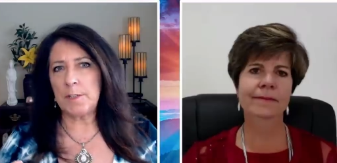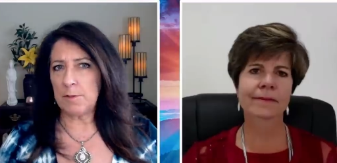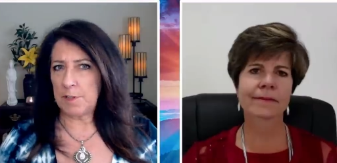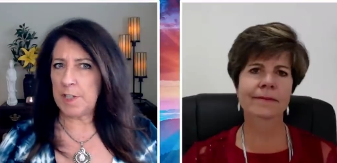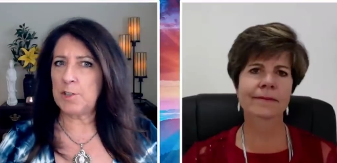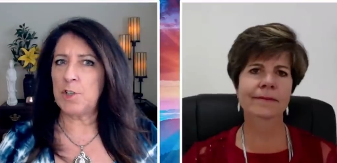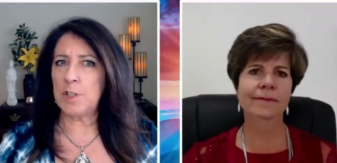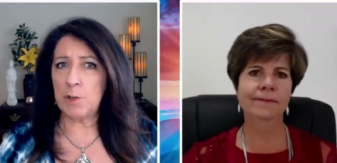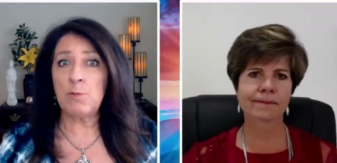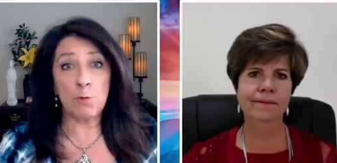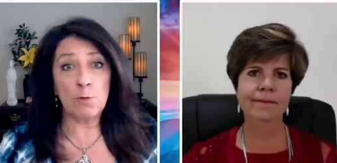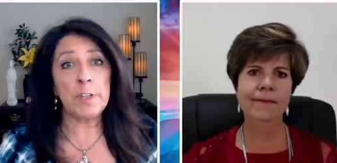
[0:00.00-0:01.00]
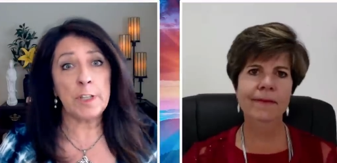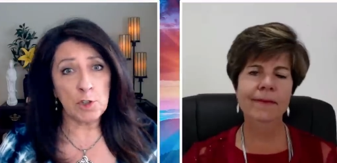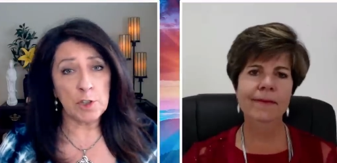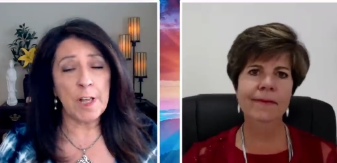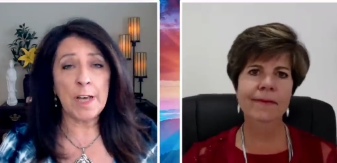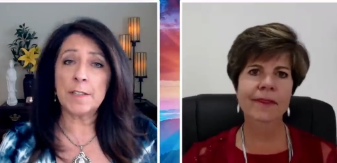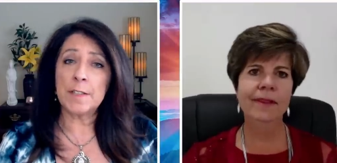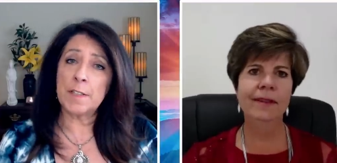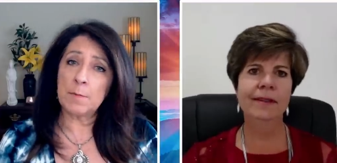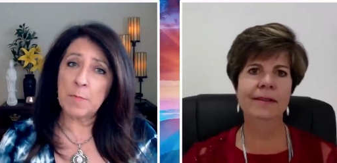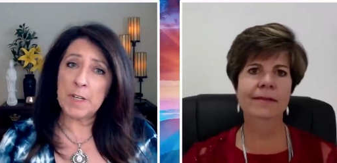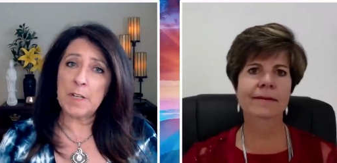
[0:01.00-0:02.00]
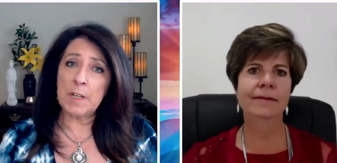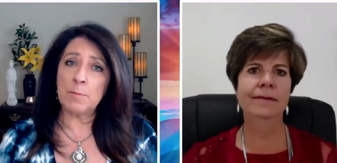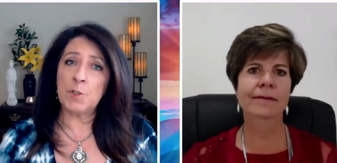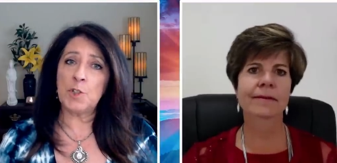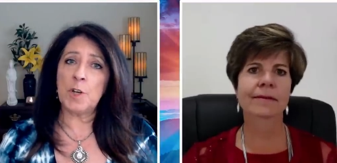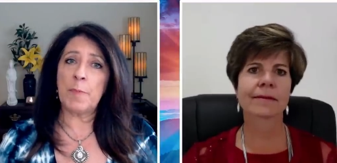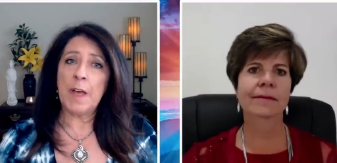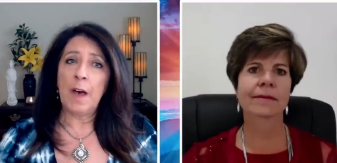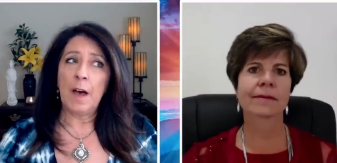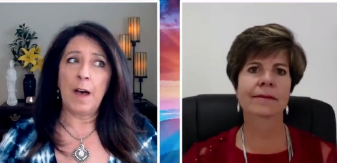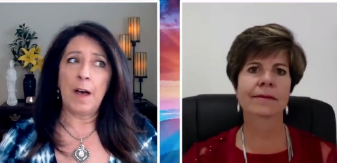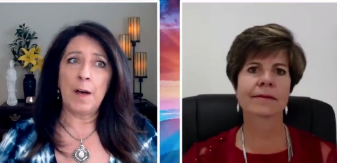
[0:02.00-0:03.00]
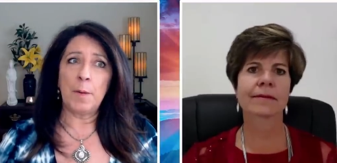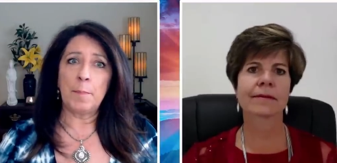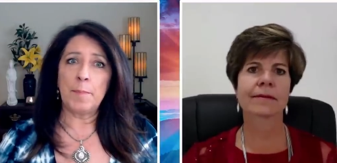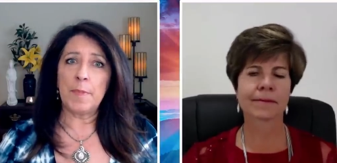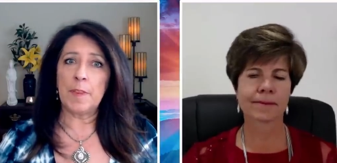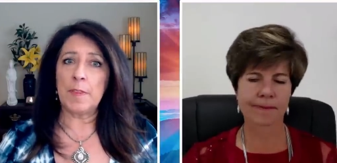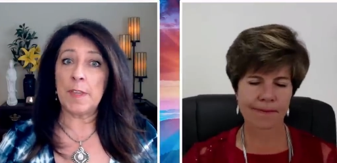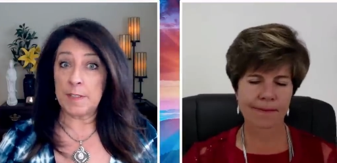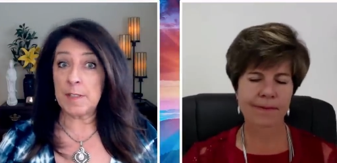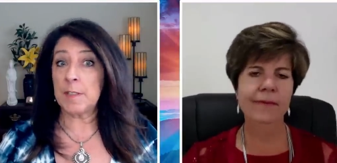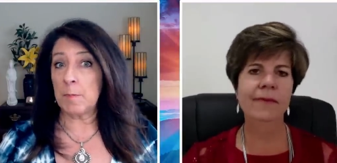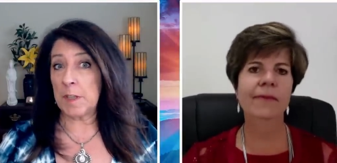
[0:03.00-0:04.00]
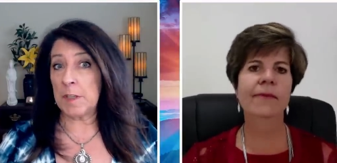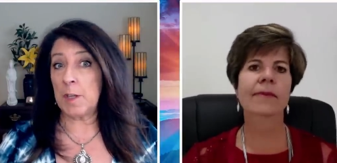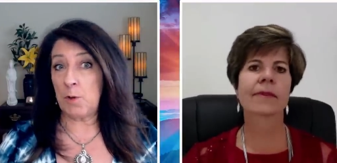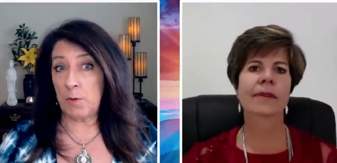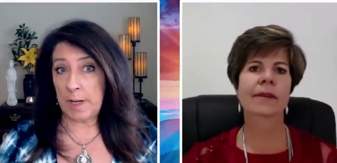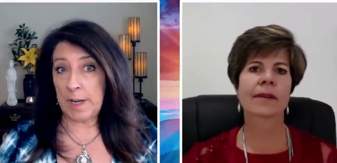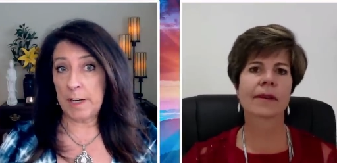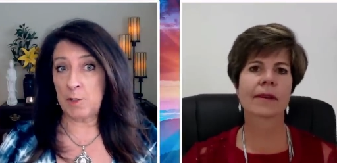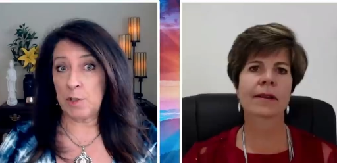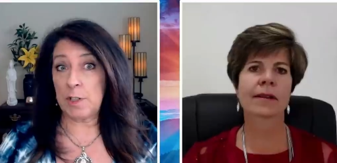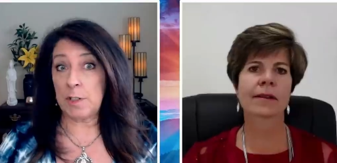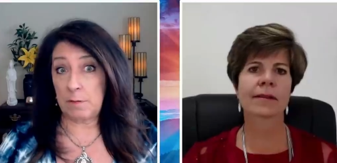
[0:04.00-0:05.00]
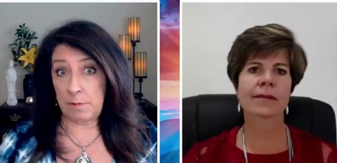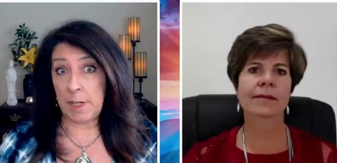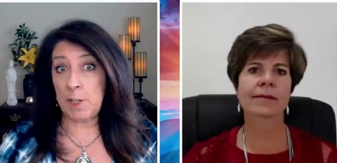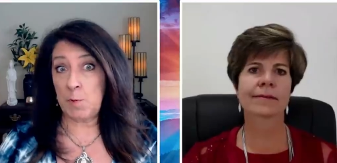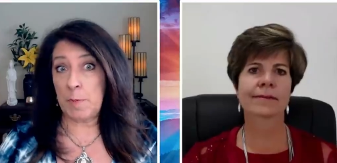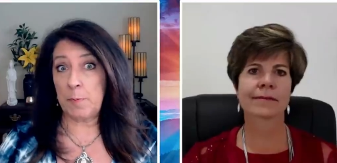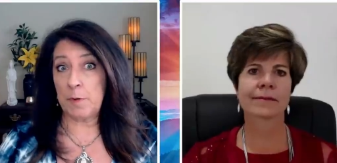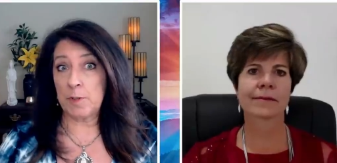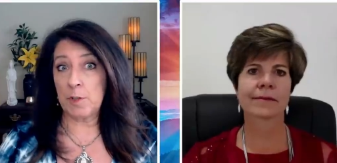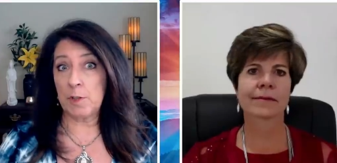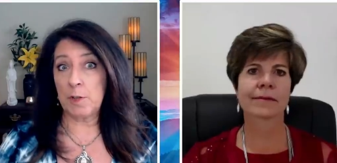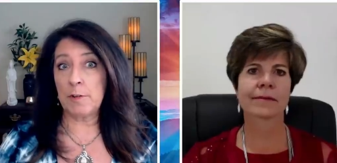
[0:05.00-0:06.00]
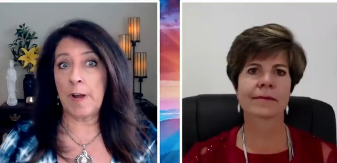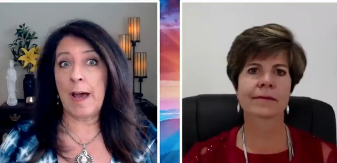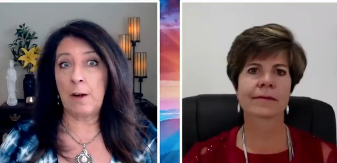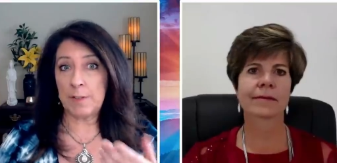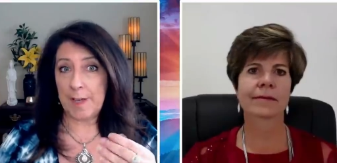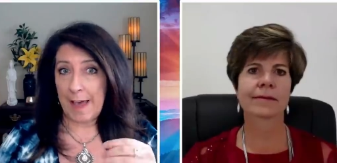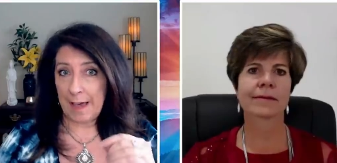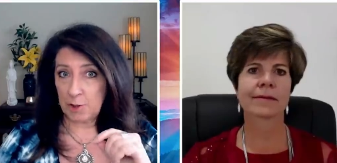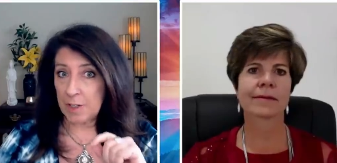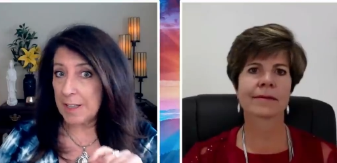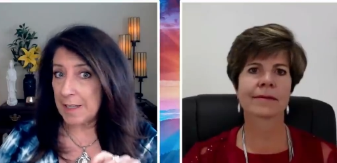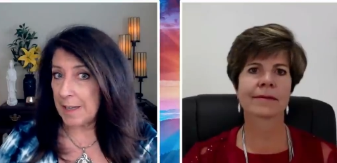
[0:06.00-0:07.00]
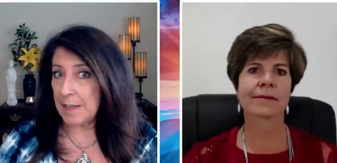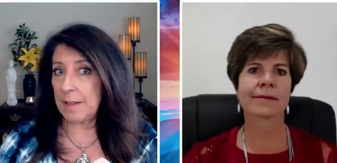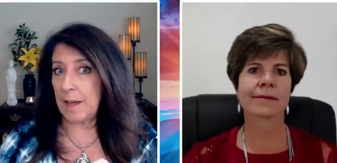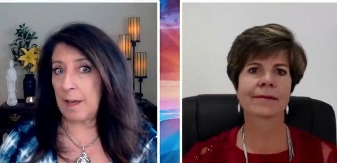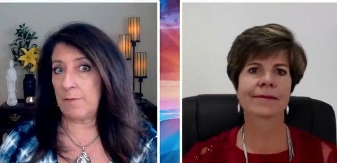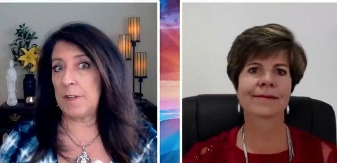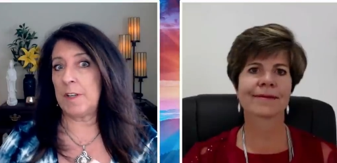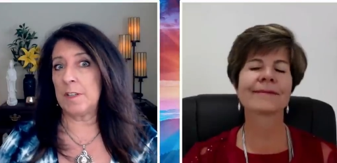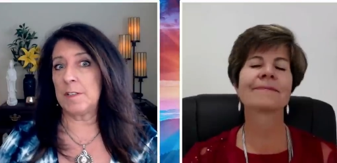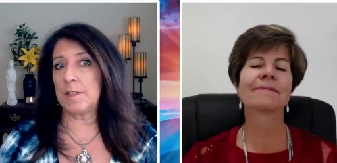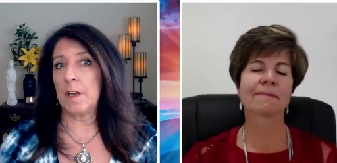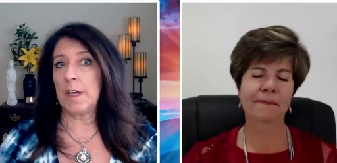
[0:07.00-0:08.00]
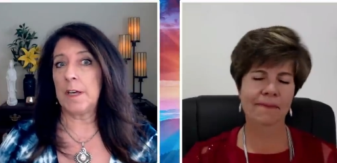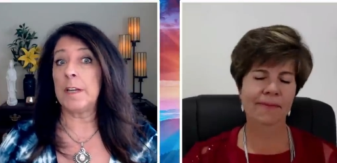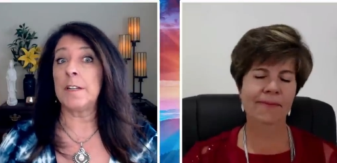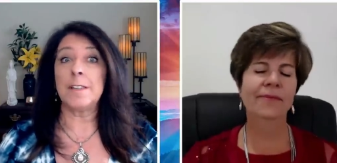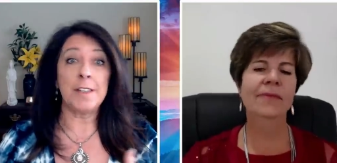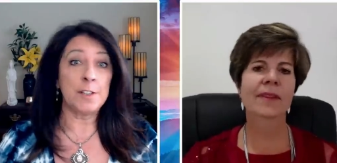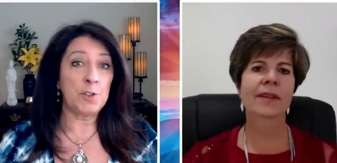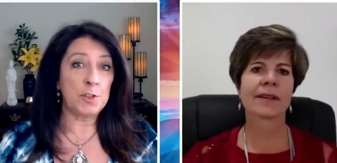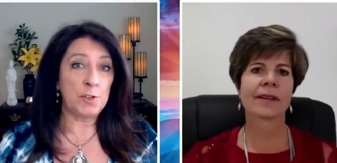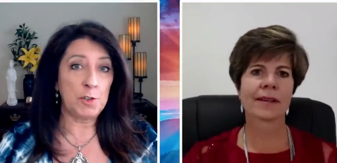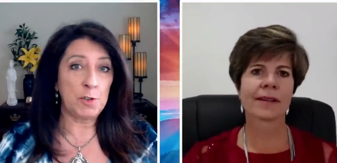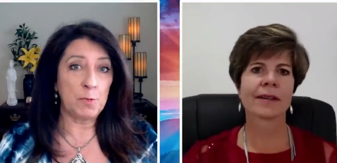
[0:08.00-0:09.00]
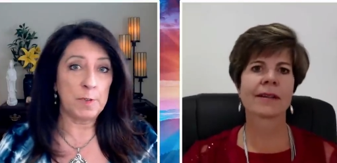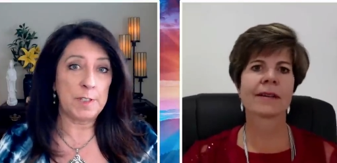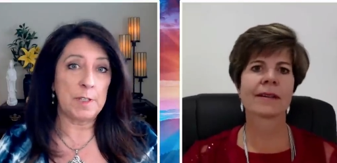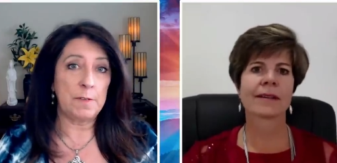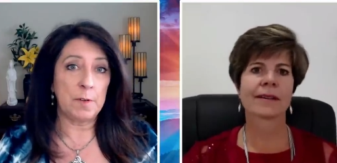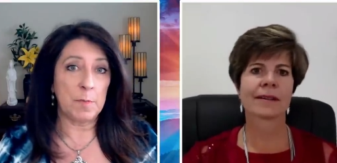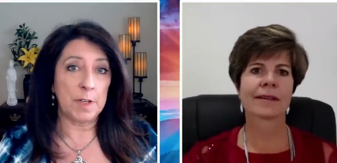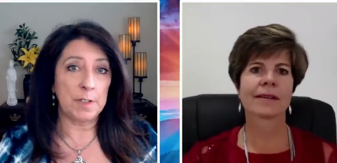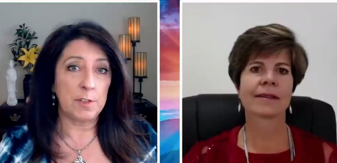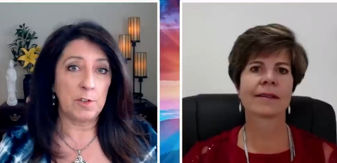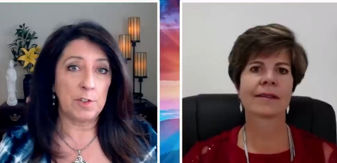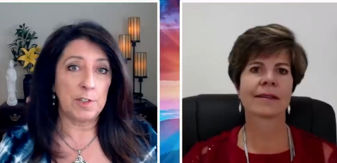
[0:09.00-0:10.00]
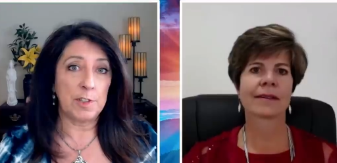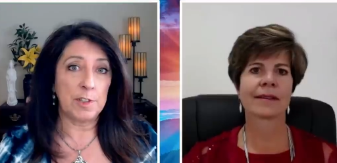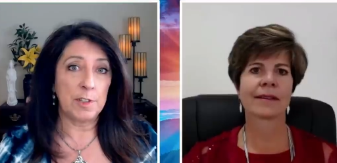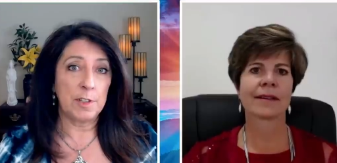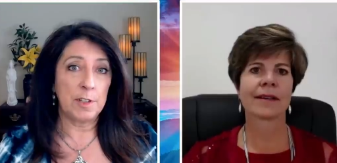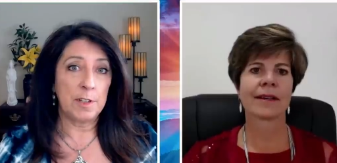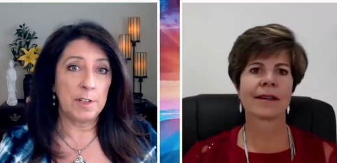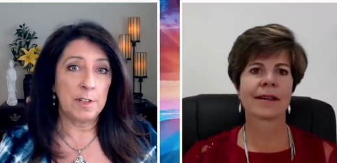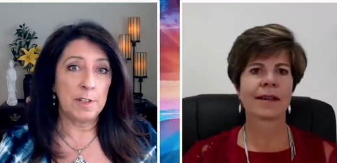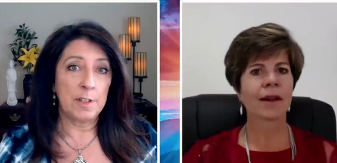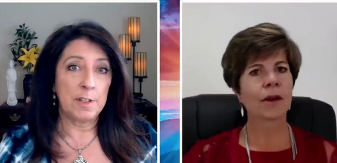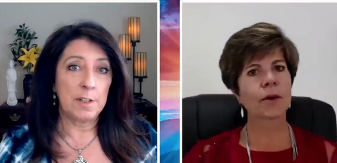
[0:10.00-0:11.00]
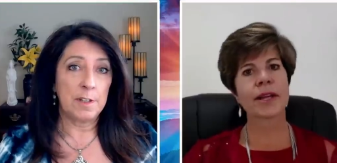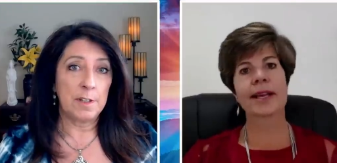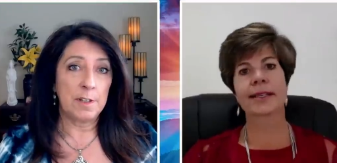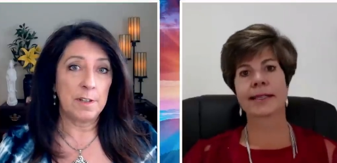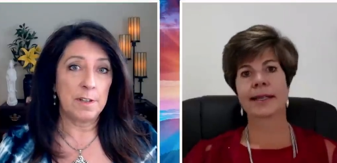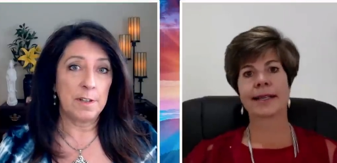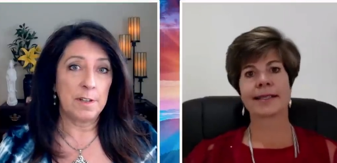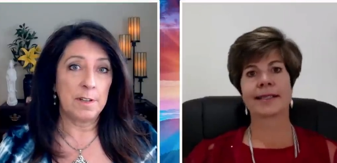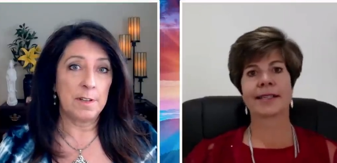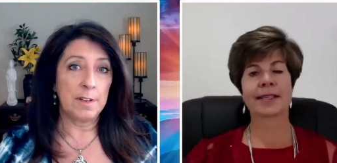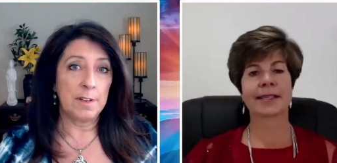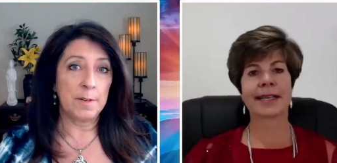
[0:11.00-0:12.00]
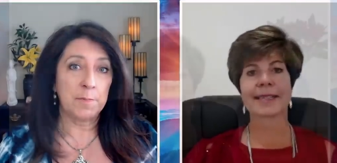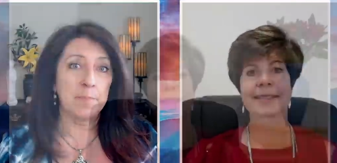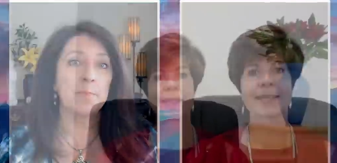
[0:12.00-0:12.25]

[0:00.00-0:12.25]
Speaker 1: you're teaching, you do teach classes in mediumship. Um, this is something that you can actually teach people to learn how to actually get evidence in addition to receiving messages.
Speaker 2: Oh yes, and it's just